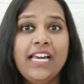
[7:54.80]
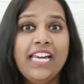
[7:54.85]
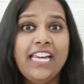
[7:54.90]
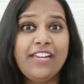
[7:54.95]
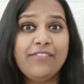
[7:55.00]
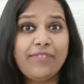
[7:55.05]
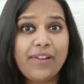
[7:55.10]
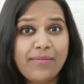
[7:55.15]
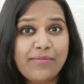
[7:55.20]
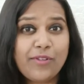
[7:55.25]

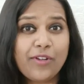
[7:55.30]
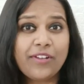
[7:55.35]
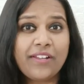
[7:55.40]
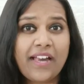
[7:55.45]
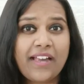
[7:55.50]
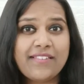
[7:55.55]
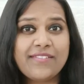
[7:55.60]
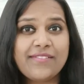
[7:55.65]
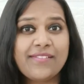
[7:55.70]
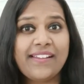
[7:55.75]
If I'm not
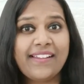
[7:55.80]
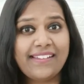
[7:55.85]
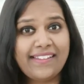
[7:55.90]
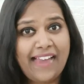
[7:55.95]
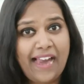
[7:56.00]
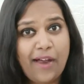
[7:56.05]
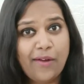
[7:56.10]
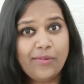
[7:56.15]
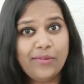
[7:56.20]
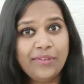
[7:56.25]
answering
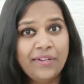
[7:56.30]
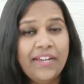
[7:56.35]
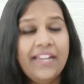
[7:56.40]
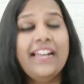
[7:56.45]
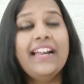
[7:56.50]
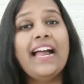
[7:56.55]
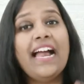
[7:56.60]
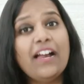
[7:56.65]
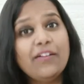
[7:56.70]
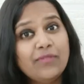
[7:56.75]
now,
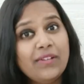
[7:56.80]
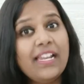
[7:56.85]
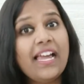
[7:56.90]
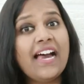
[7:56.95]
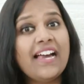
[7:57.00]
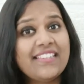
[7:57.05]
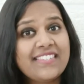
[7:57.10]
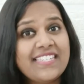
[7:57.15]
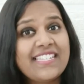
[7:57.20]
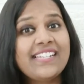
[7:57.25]
I will
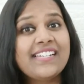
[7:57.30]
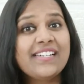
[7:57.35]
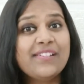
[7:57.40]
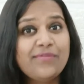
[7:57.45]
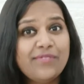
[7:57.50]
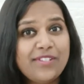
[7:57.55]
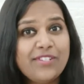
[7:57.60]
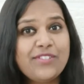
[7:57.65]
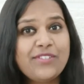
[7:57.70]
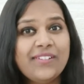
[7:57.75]
answer
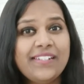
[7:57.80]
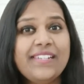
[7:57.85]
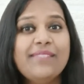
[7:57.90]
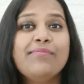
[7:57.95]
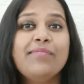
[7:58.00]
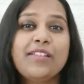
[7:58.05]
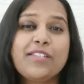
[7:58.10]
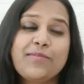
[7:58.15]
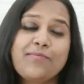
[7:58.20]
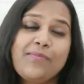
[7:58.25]
eventually,
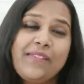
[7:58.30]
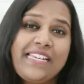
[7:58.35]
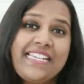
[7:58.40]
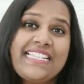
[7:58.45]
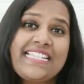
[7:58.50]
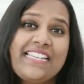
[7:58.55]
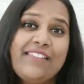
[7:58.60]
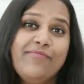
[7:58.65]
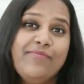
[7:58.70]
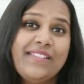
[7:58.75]
plus
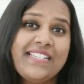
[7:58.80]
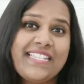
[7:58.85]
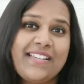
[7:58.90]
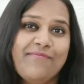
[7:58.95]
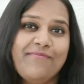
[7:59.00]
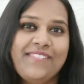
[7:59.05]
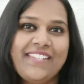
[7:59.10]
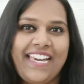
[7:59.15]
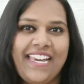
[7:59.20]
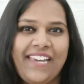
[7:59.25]
please give me
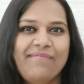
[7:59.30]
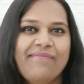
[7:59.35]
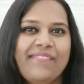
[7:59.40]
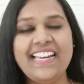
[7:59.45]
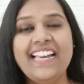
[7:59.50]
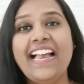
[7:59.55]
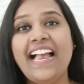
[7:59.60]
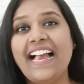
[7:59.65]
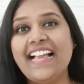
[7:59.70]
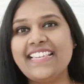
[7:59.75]
some time.
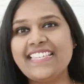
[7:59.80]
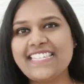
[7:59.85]
I'll